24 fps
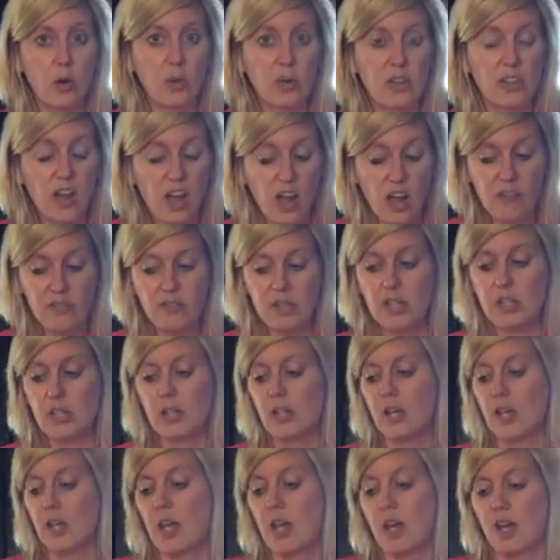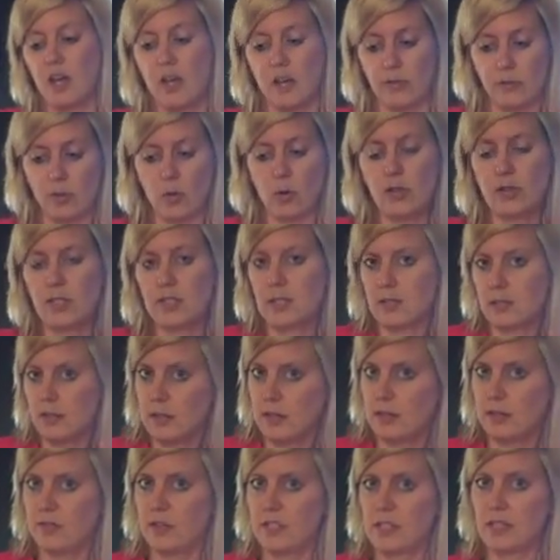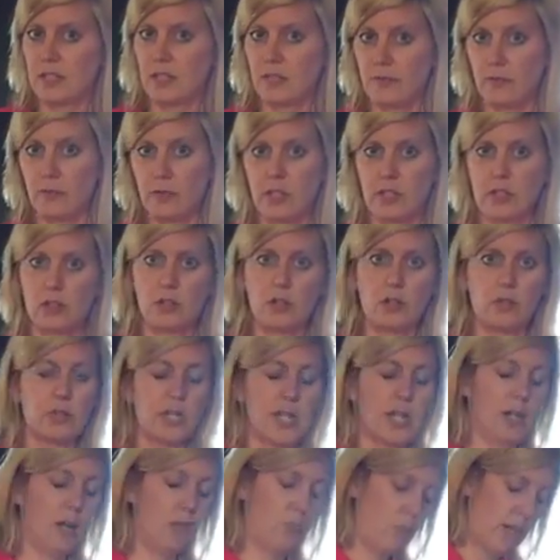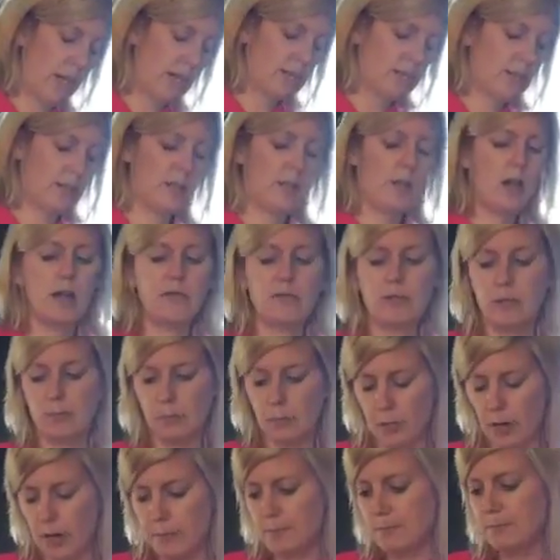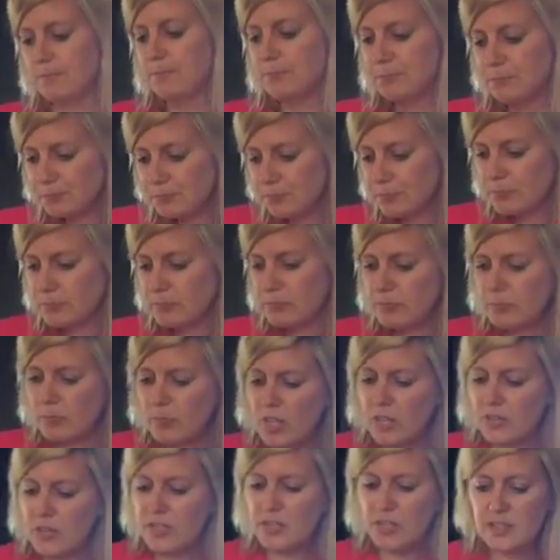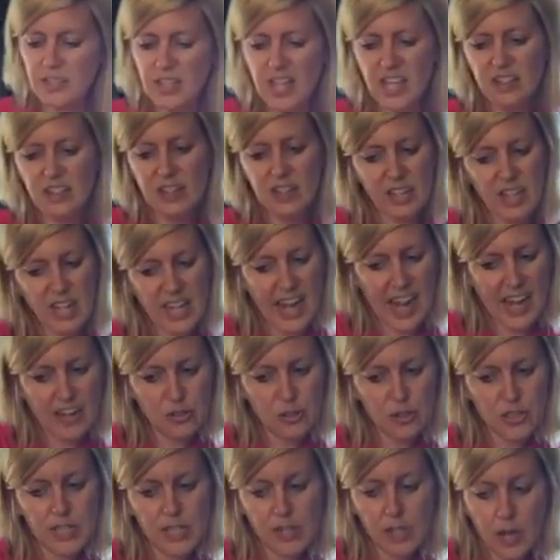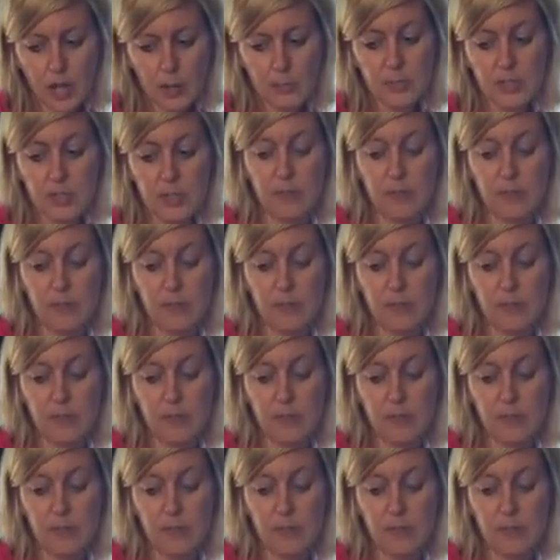in the oven. Of course, if it's in the freezer, don't take it right to the oven, but and it actually comes a